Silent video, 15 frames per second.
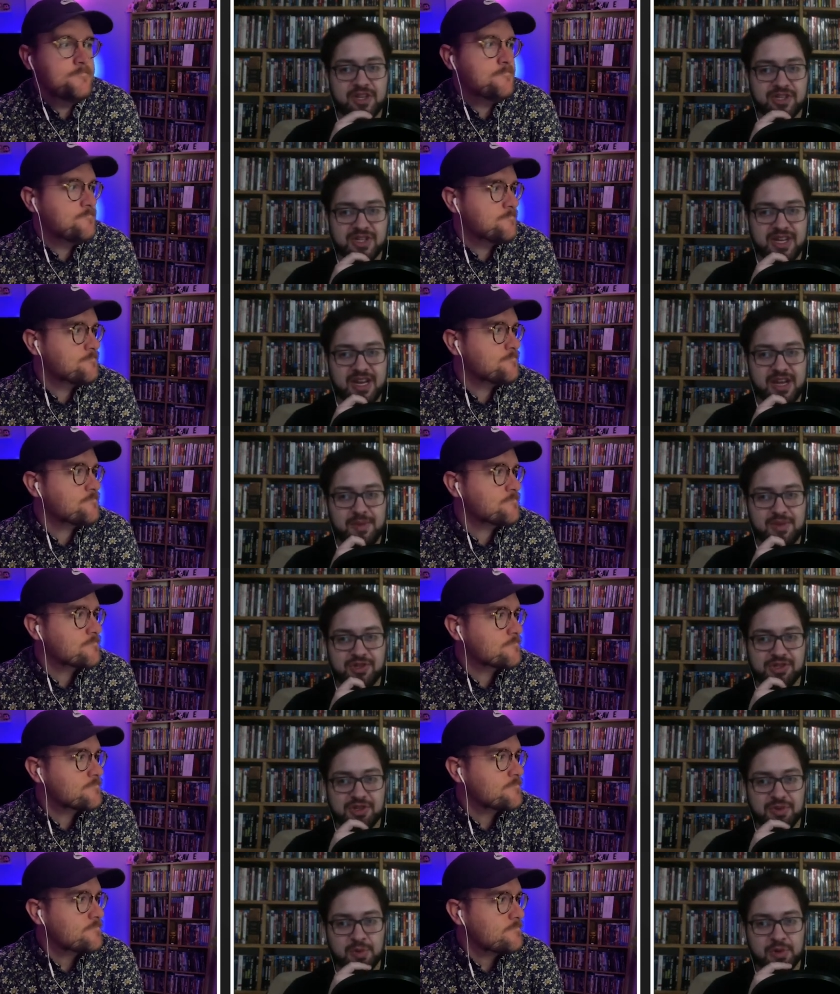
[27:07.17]
Speaker 1: you mentioned that
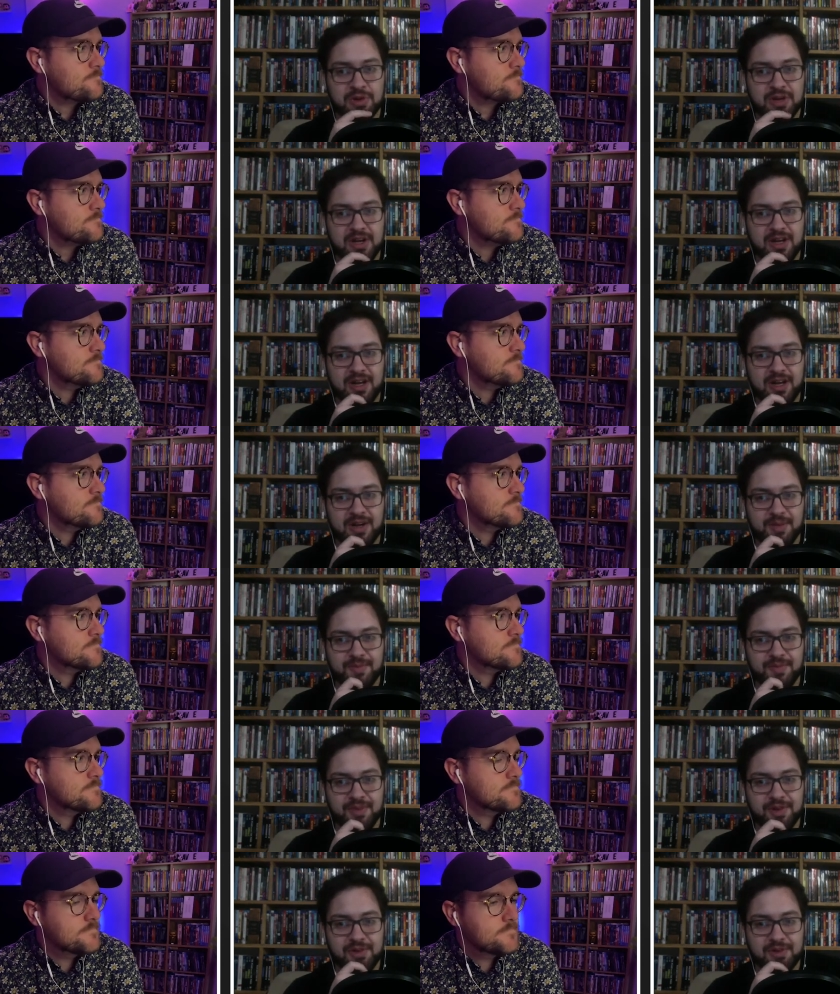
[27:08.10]
amy schumer
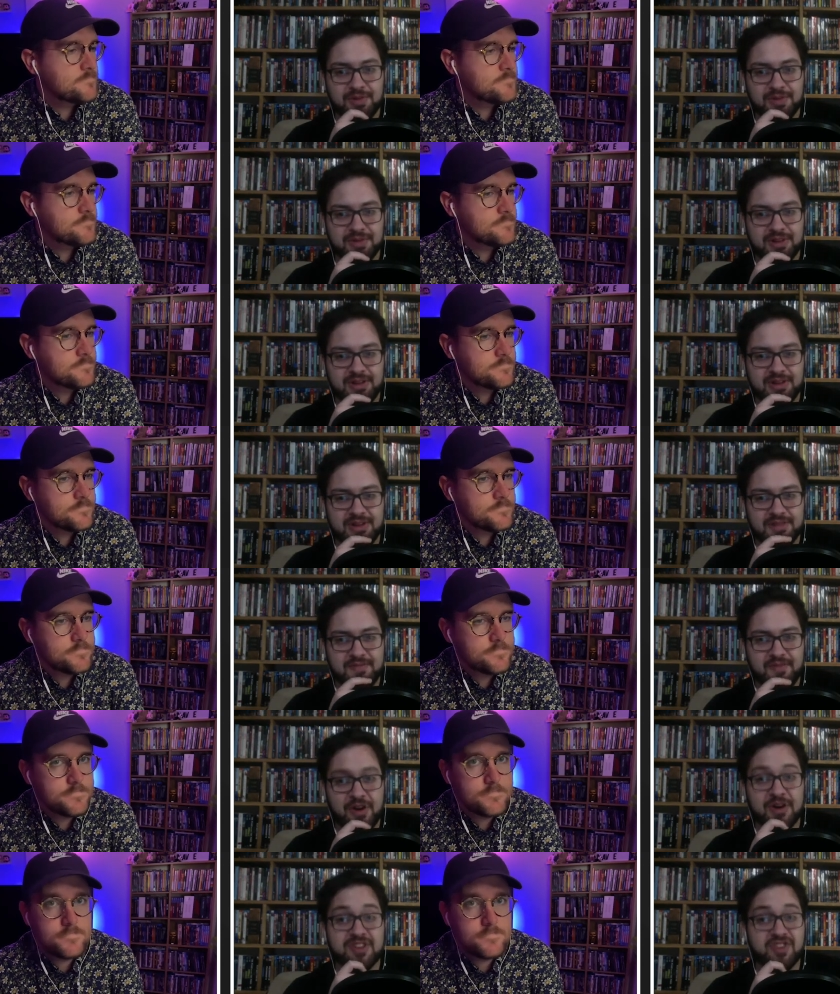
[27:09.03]
um you know
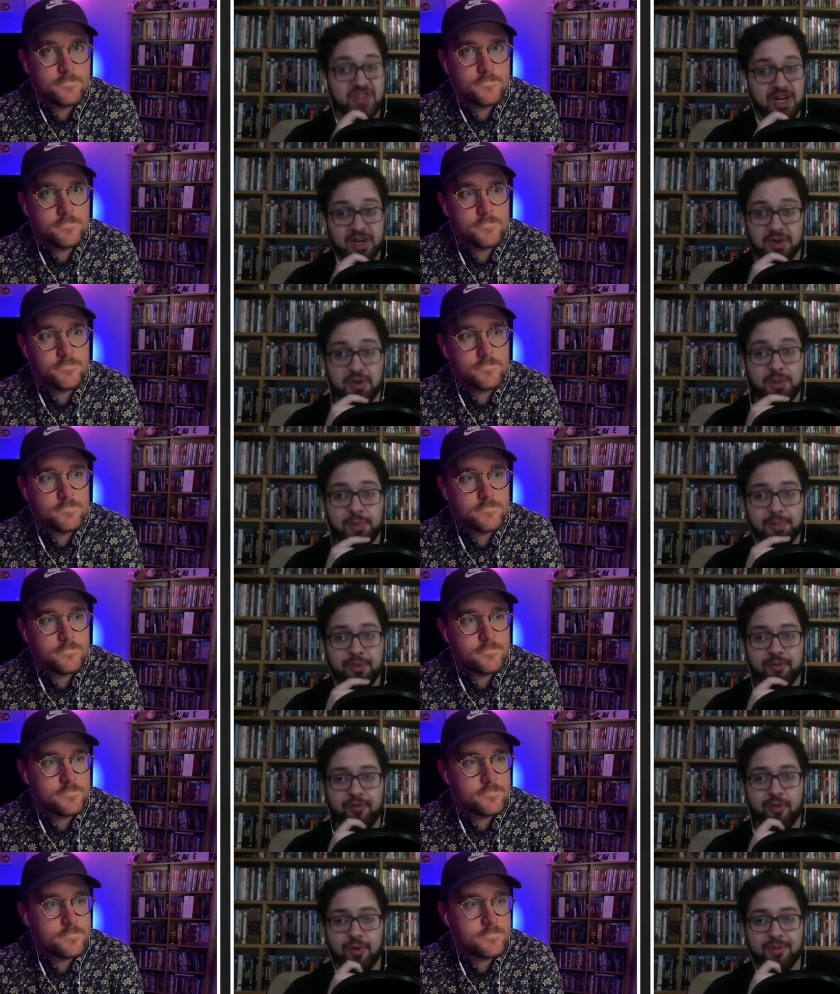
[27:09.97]
very subtle
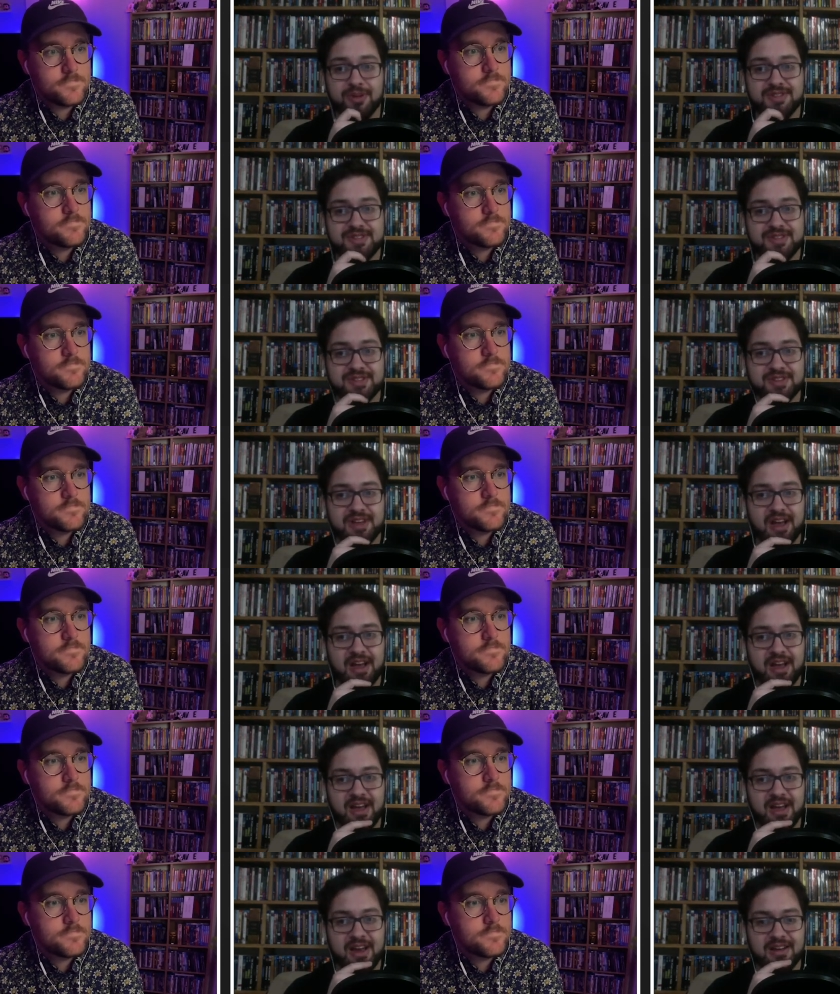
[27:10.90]
performance
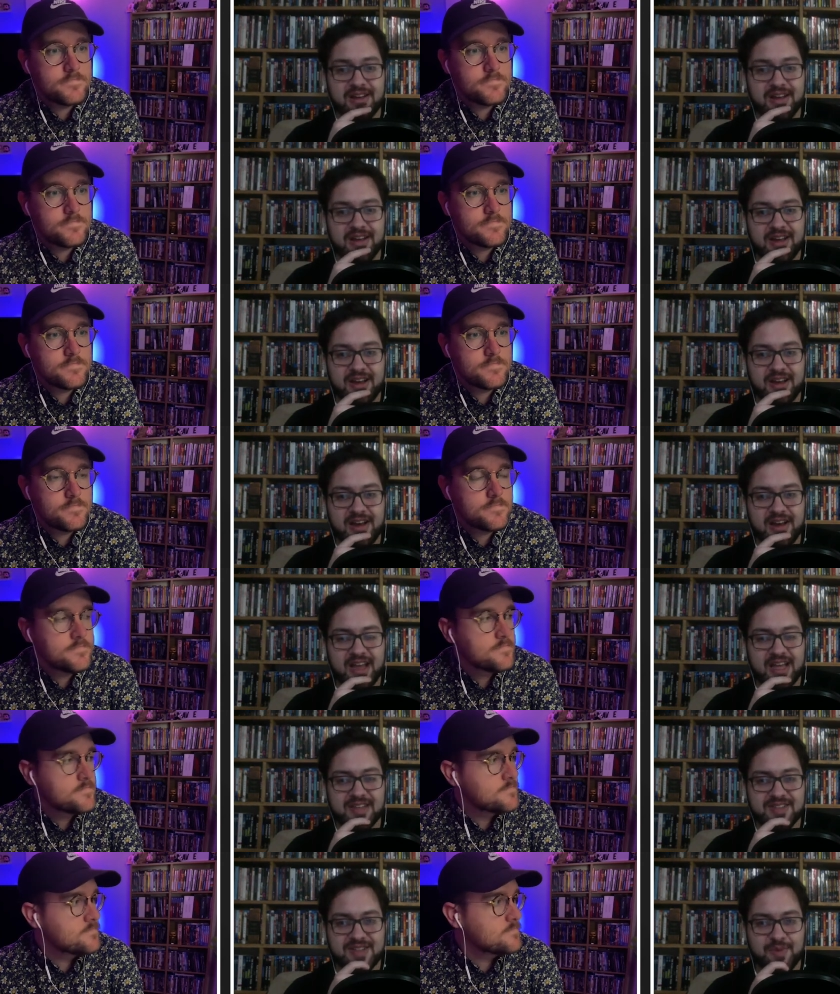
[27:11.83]
uh and and and
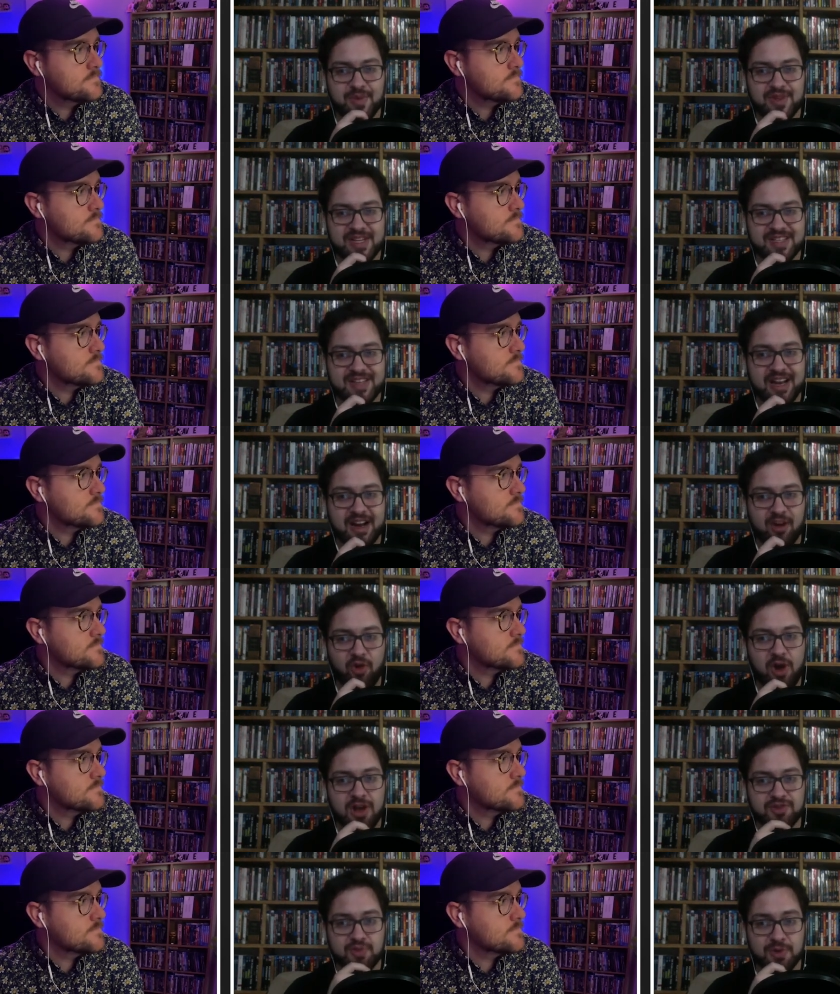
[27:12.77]
again someone that's at a
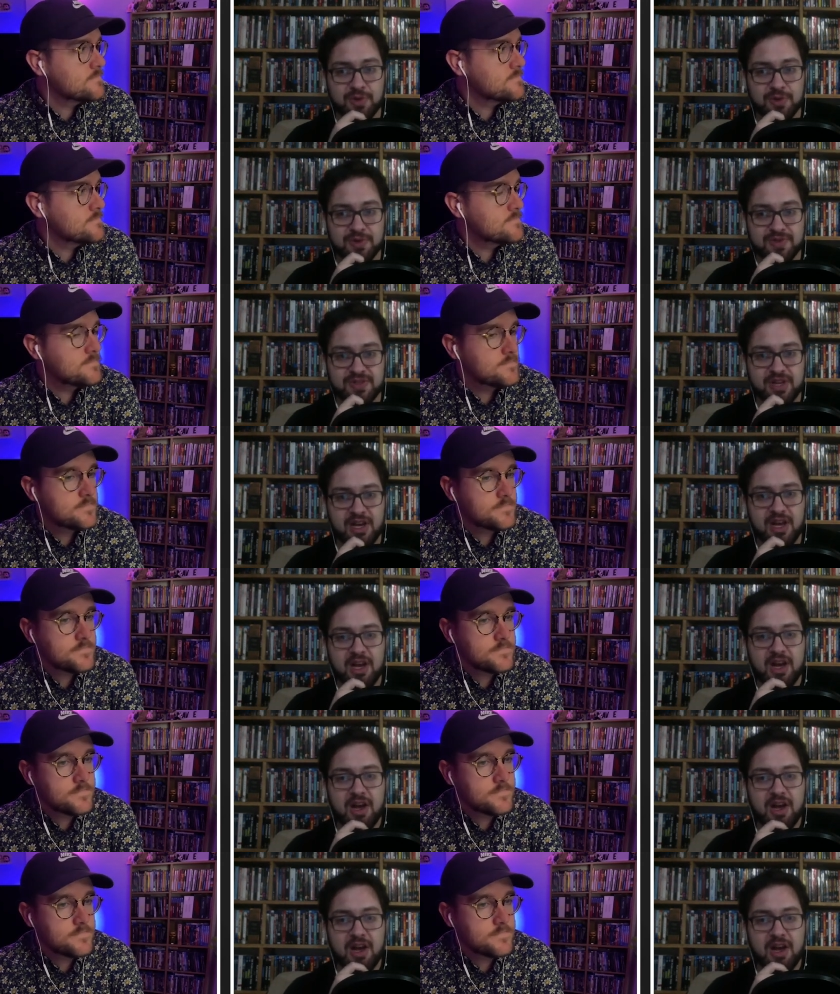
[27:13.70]
crossroads